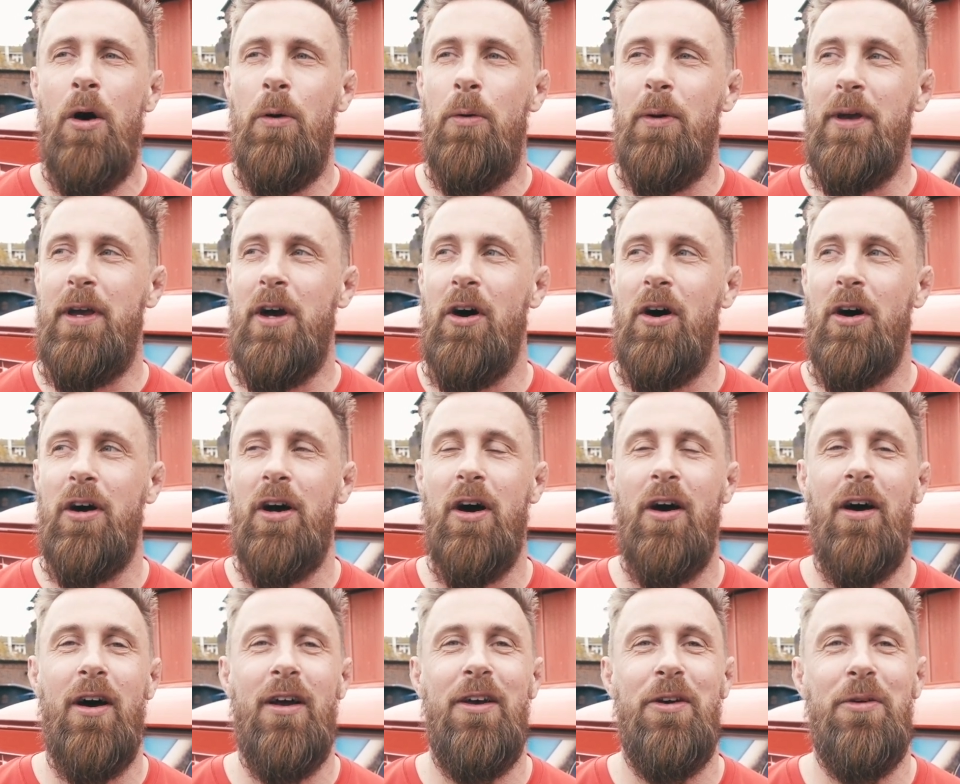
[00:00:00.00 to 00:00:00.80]
we've got a
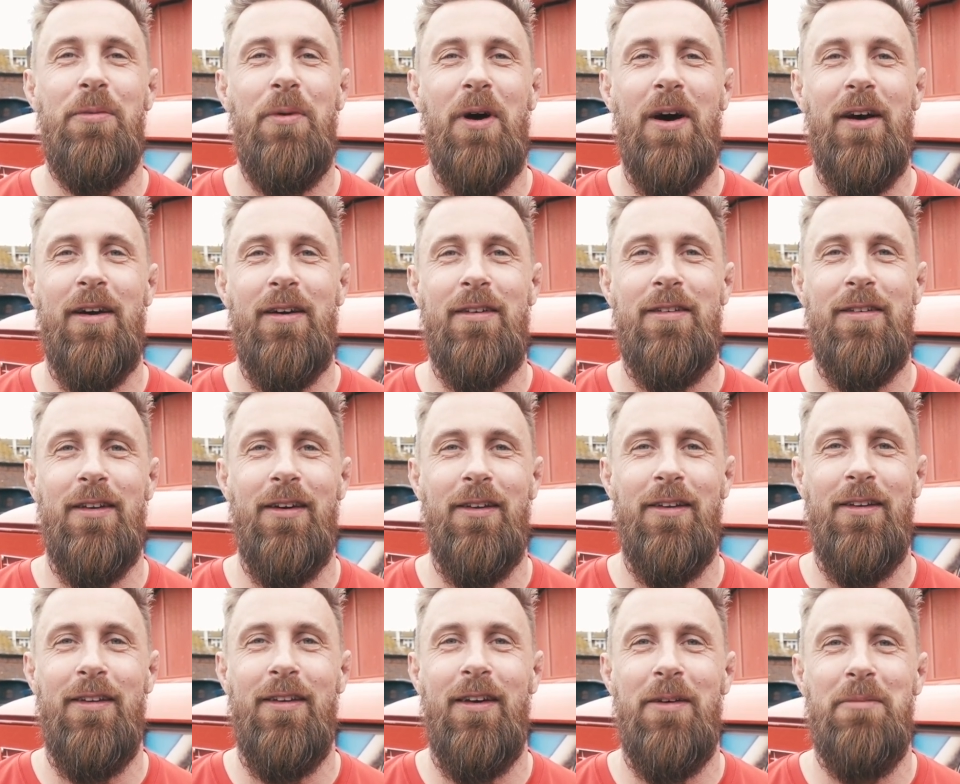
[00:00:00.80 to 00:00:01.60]
guy who works
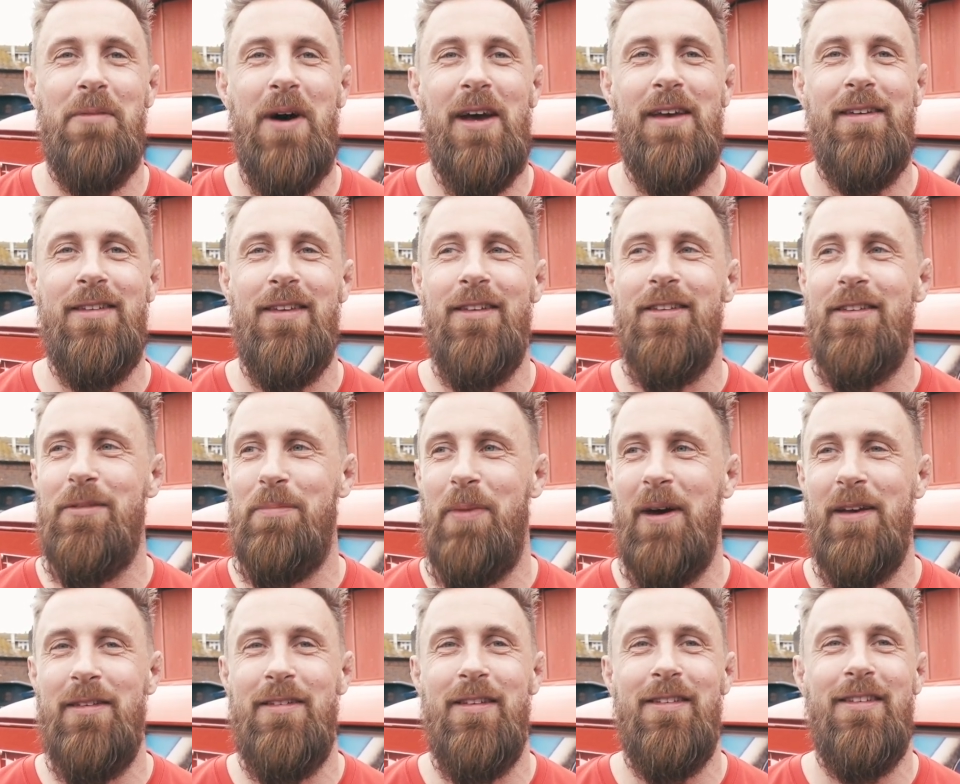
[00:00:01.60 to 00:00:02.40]
on Amazing
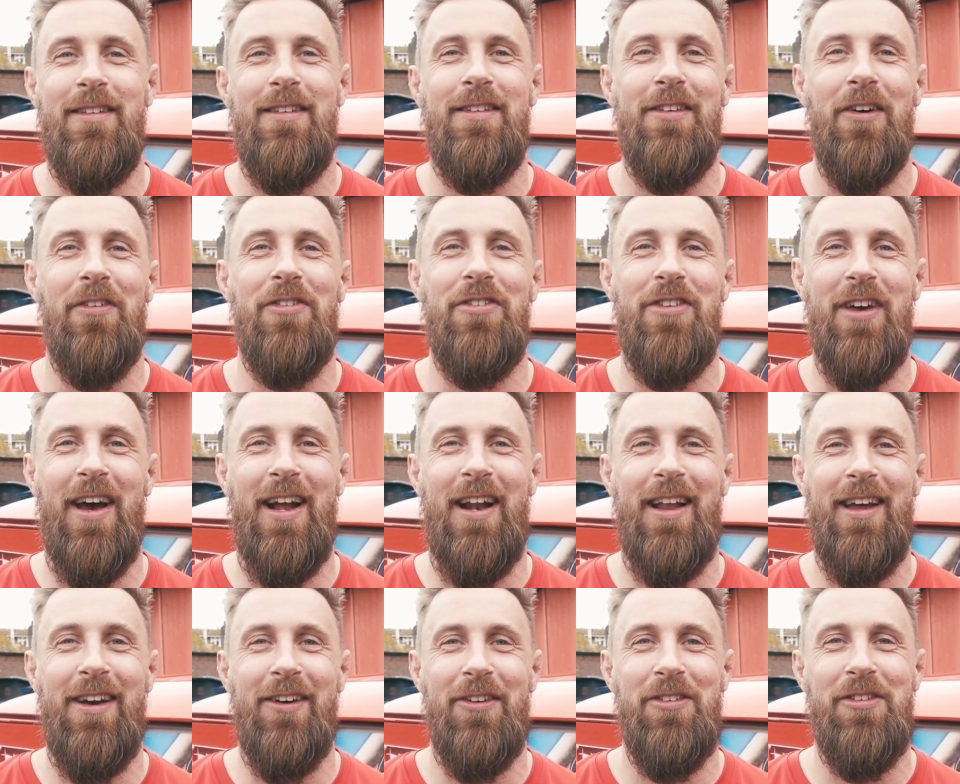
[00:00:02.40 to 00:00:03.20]
Spaces He's on
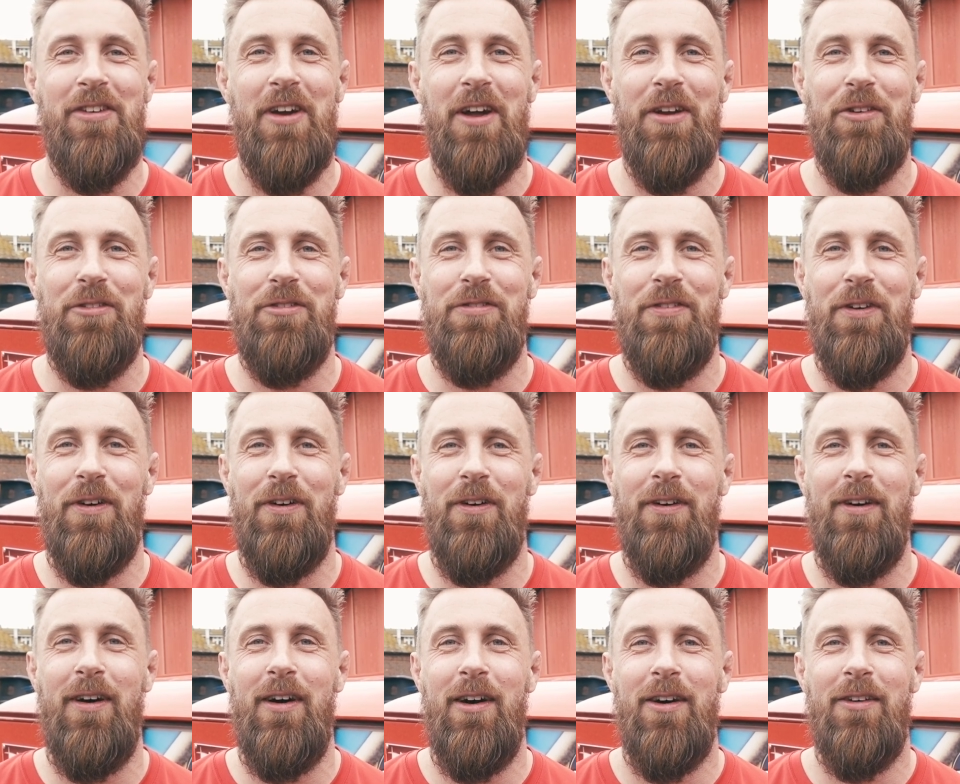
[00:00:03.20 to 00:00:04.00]
telly on Channel
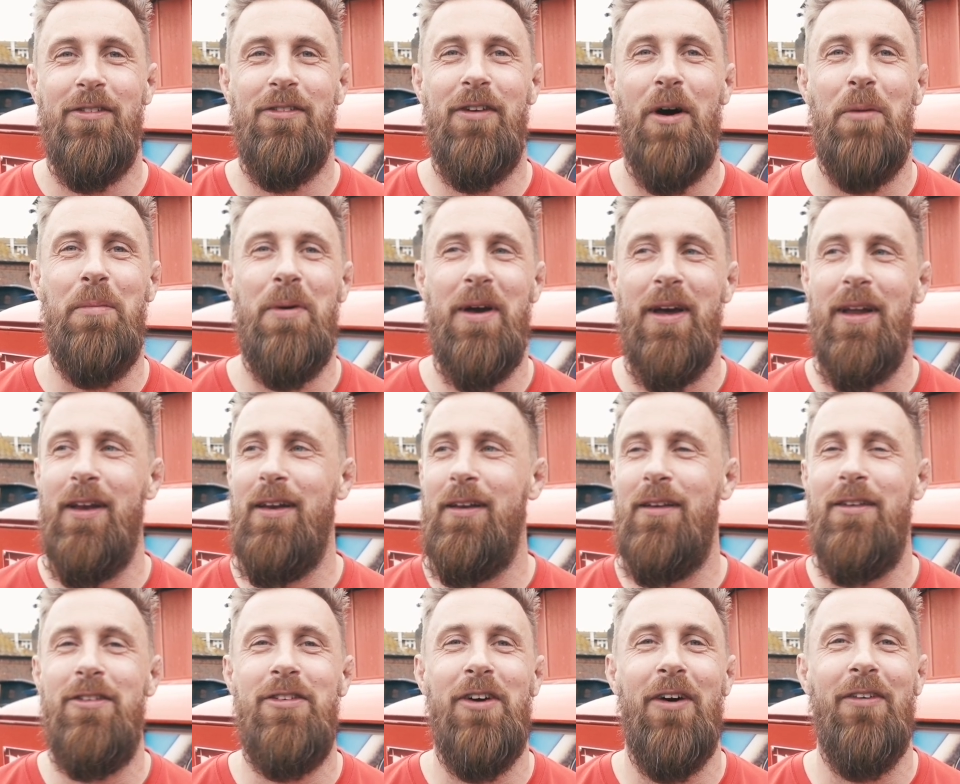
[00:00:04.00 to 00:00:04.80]
4 Robin
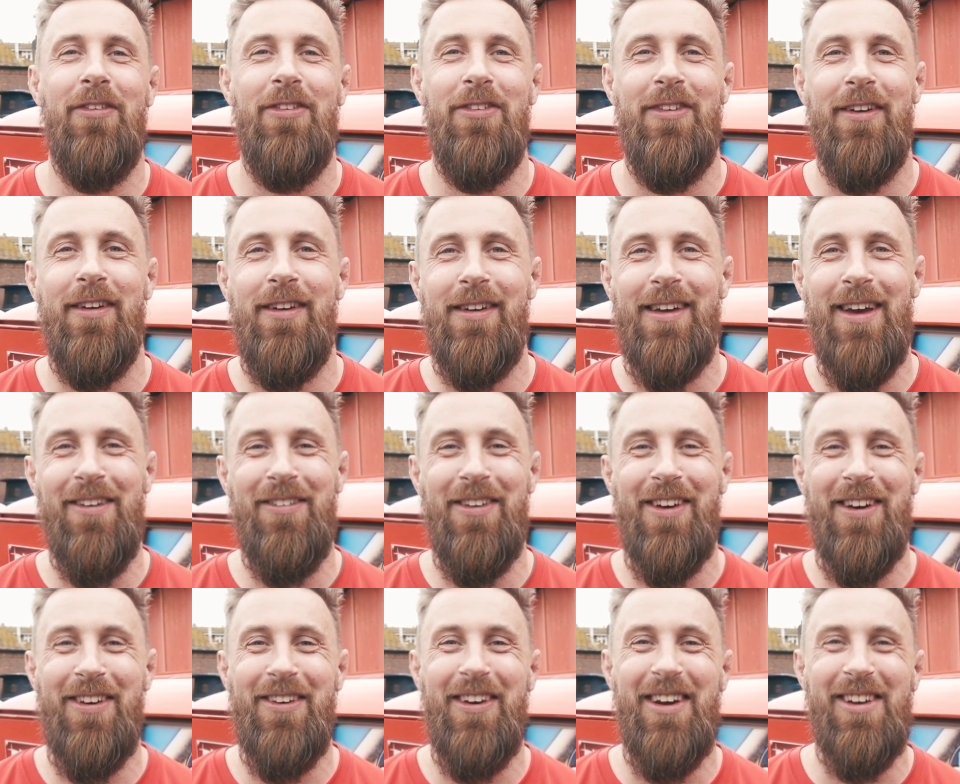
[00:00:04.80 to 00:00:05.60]
Johnson
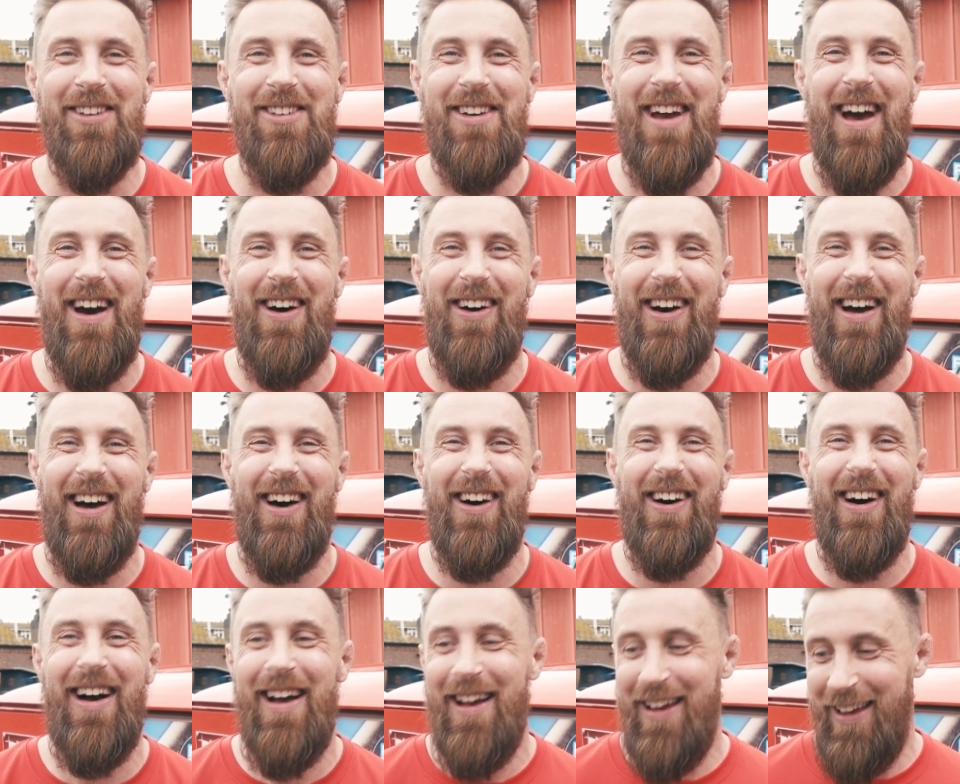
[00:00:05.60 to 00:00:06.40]
give you a quick shout
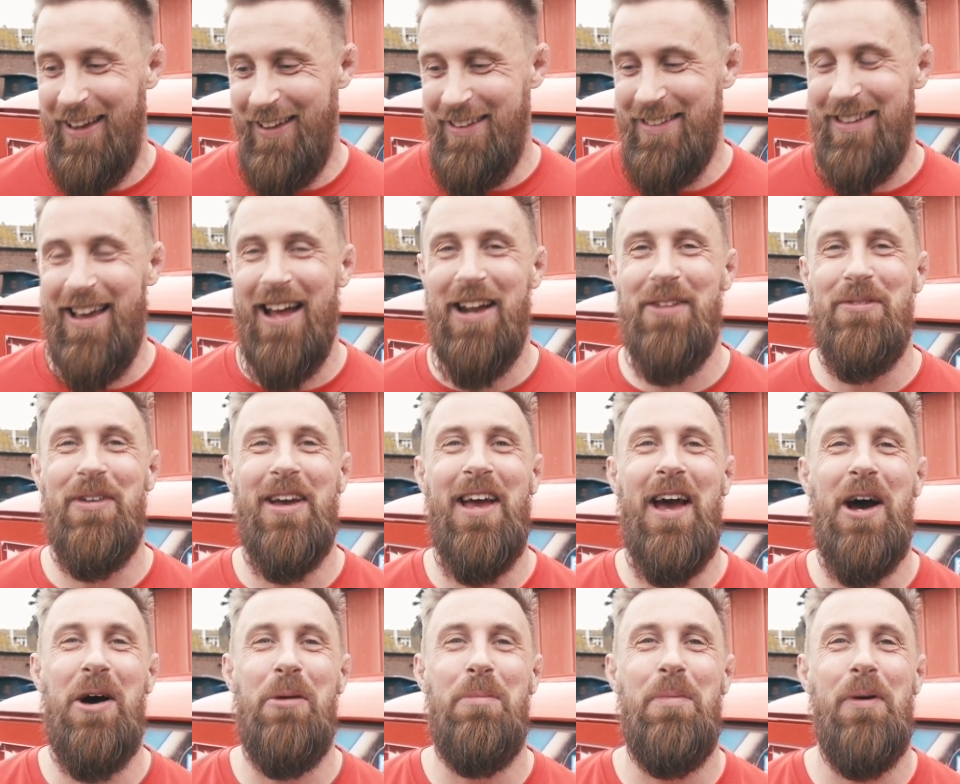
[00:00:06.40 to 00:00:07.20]
out he's going to
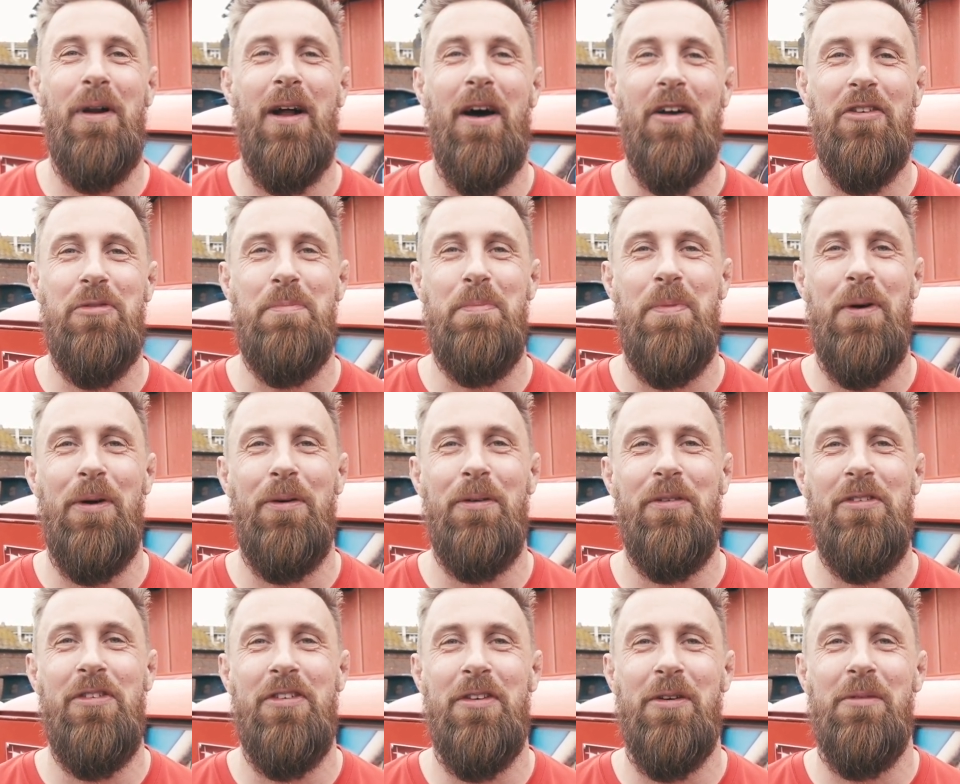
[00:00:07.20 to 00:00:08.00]
be helping us
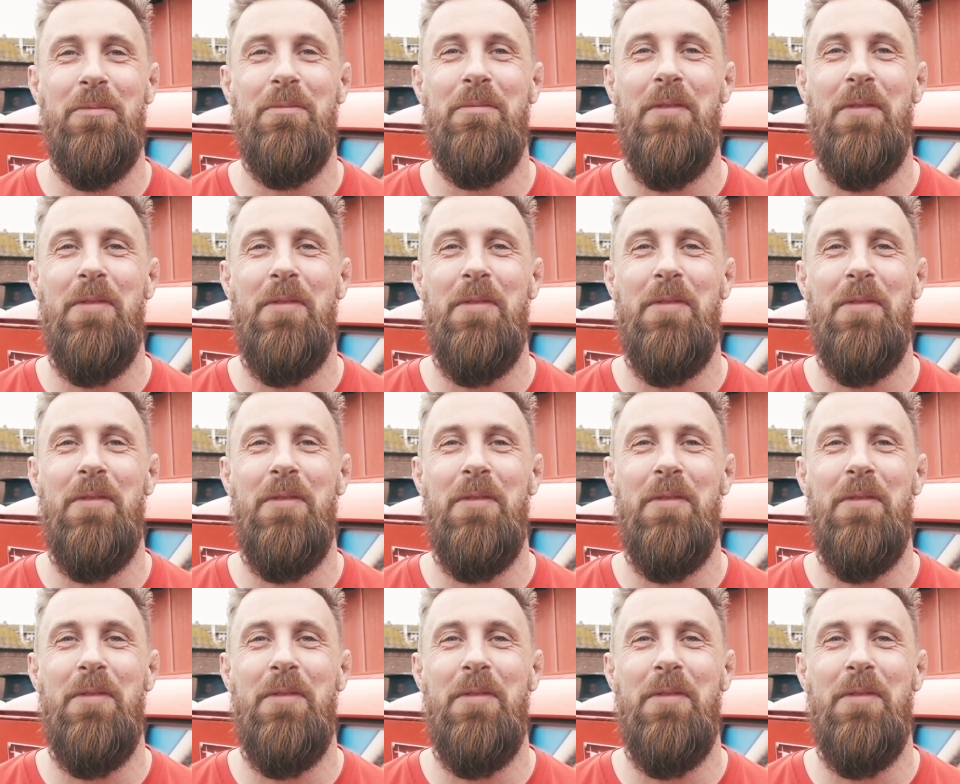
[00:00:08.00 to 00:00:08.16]
build some